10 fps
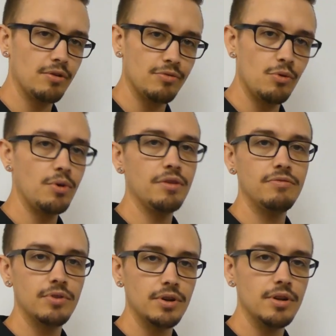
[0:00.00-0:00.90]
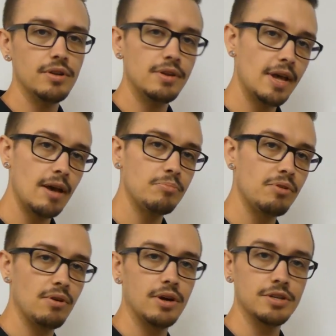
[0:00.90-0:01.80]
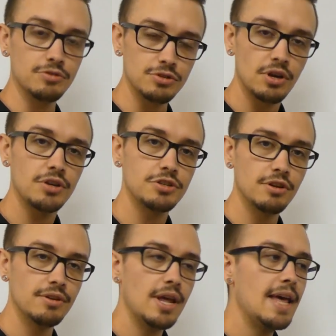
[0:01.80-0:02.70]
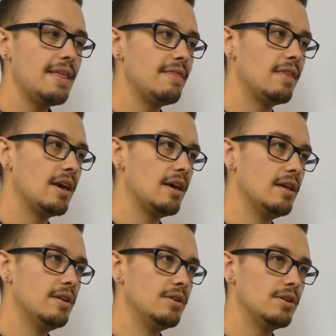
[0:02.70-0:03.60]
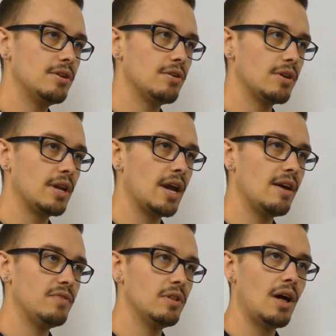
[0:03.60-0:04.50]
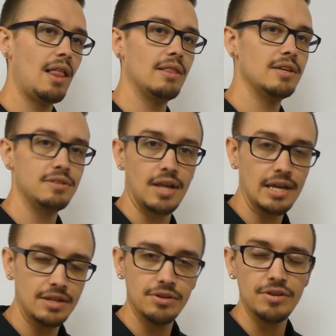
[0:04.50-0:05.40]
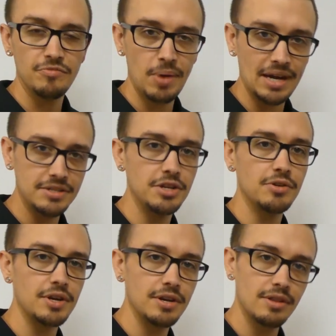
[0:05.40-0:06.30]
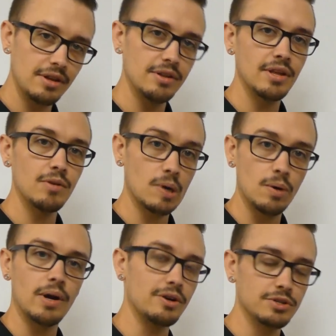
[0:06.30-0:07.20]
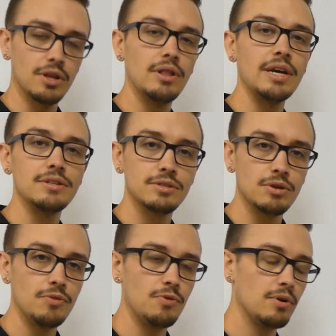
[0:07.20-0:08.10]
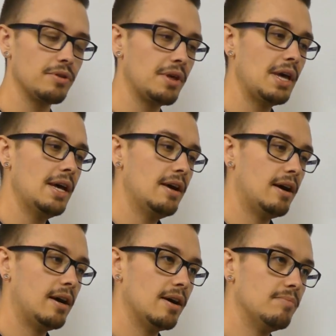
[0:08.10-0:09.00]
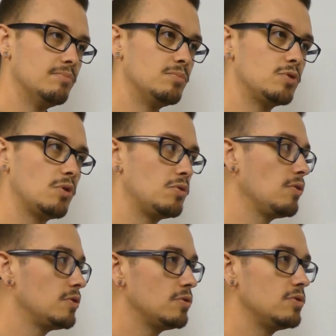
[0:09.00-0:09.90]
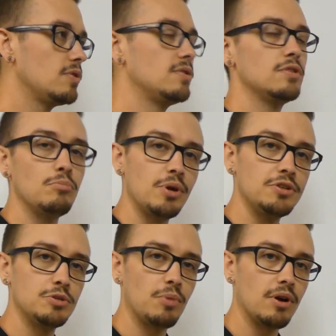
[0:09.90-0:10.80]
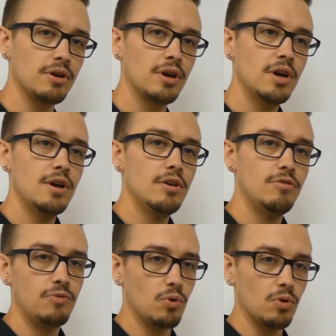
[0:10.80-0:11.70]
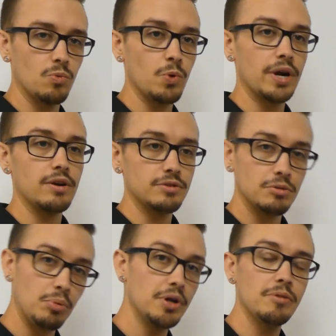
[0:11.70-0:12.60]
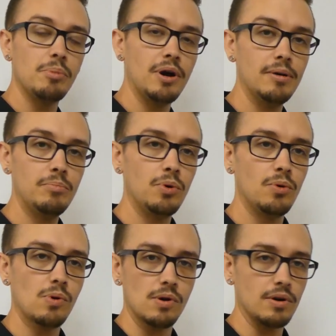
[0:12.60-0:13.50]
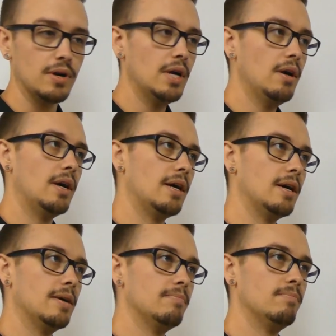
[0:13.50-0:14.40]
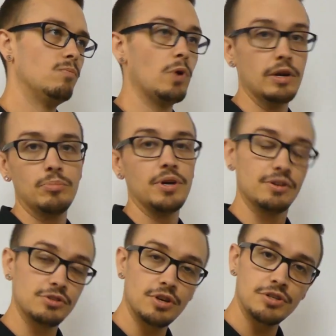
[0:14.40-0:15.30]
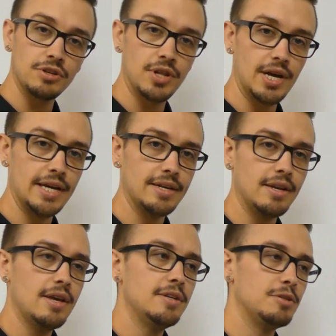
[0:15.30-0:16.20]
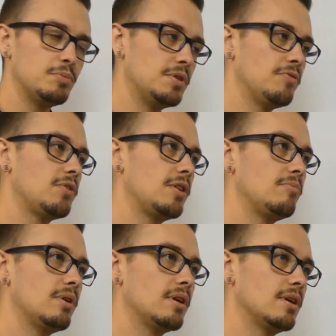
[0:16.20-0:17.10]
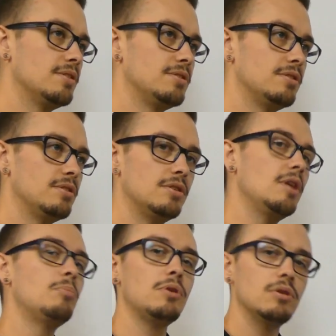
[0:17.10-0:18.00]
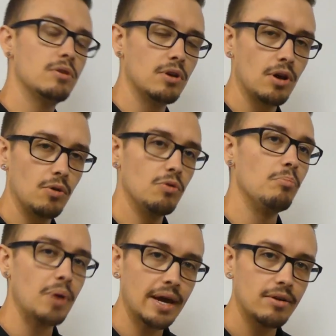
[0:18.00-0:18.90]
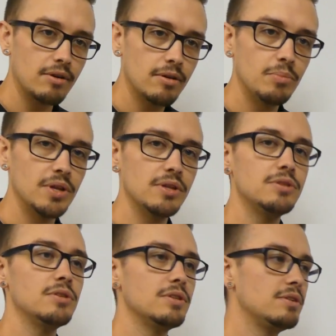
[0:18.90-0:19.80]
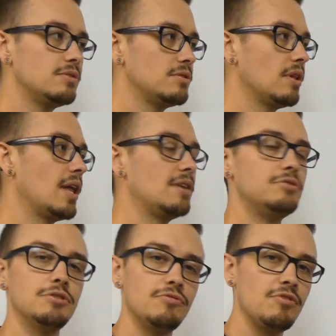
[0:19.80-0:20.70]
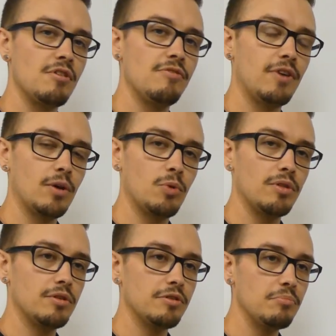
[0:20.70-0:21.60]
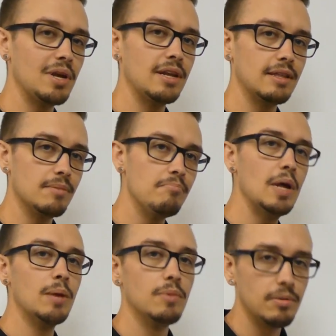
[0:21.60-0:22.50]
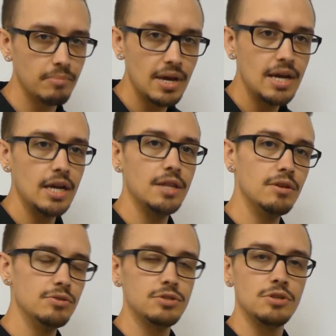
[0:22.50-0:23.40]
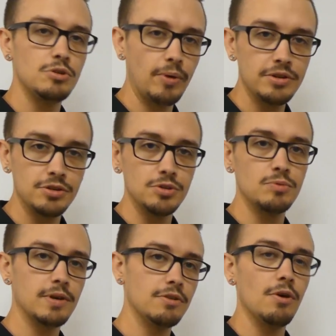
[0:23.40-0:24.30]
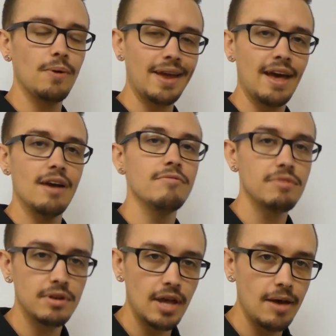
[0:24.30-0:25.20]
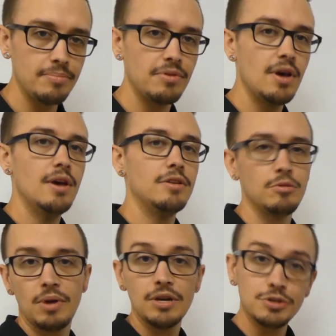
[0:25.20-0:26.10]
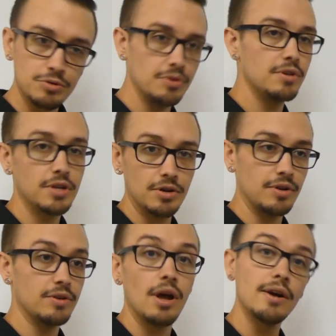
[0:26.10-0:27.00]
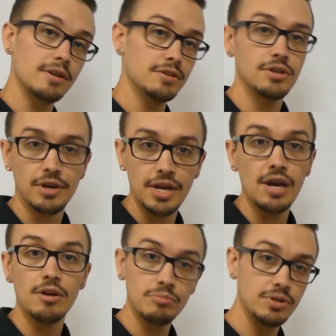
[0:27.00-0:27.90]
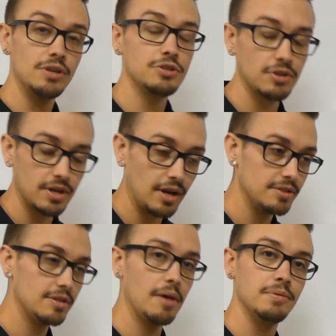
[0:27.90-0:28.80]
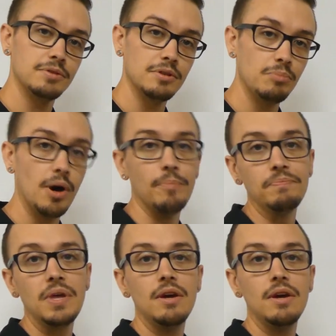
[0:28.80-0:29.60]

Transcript: or 40 foot depth on your suction, then you're going to have a lot less likelihood of bacteria that, that require sunlight and so forth. Um, so don't use this as a benchmark for where to put your pump or um, where to put your suction line, specifically because the deeper you can go, the better. But this at least allows you to verify whether you're meeting the minimum in those situations where you don't have the depth to make sure that you're not going to suck air and potentially cause damage to the pump.